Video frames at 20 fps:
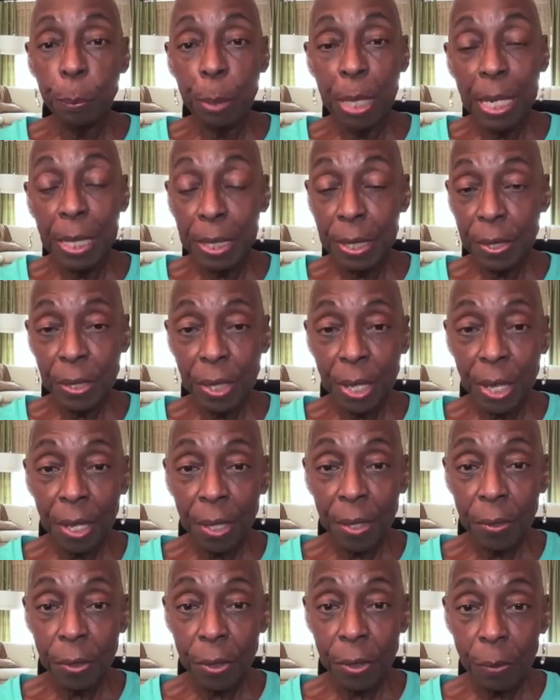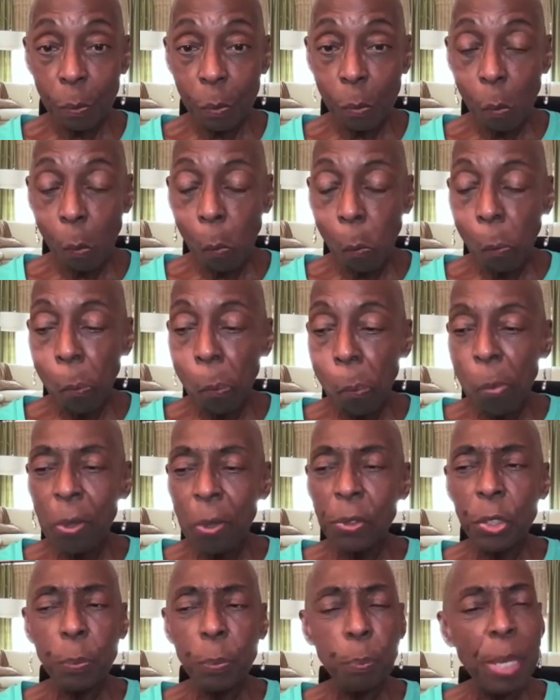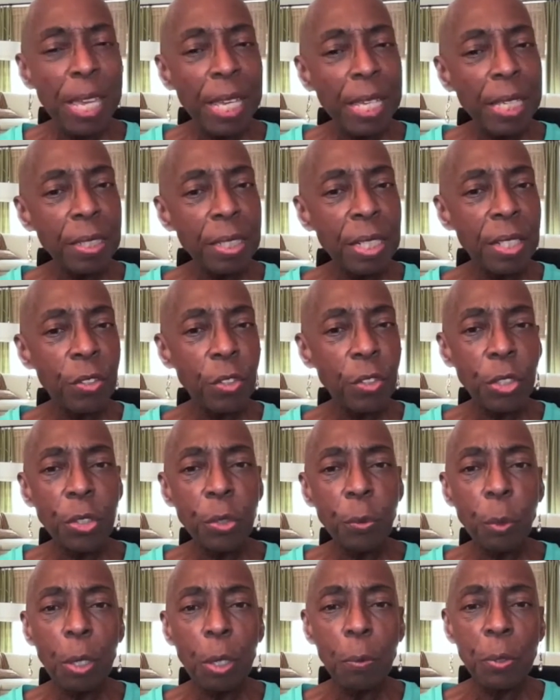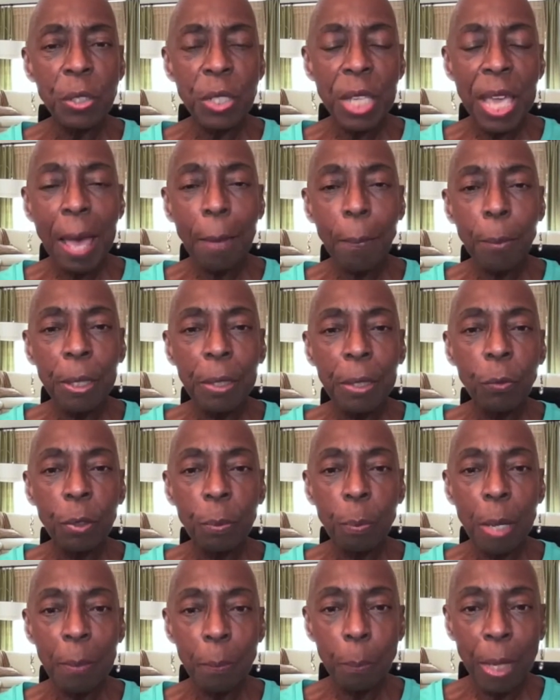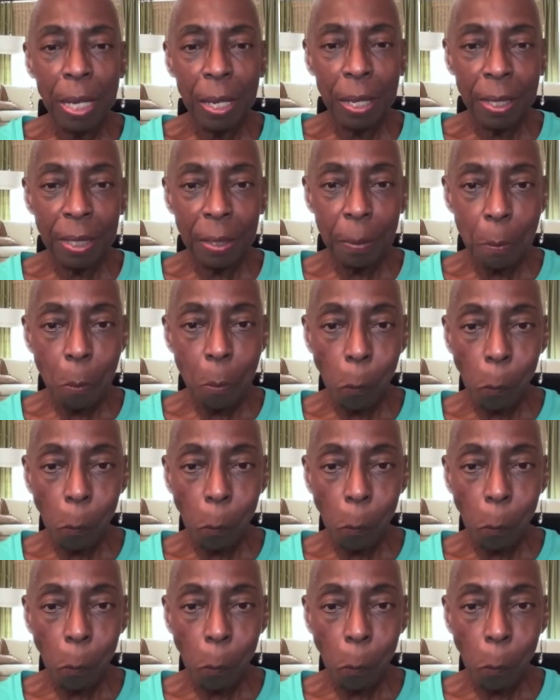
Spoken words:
body scans to pay attention to what was happening with my body.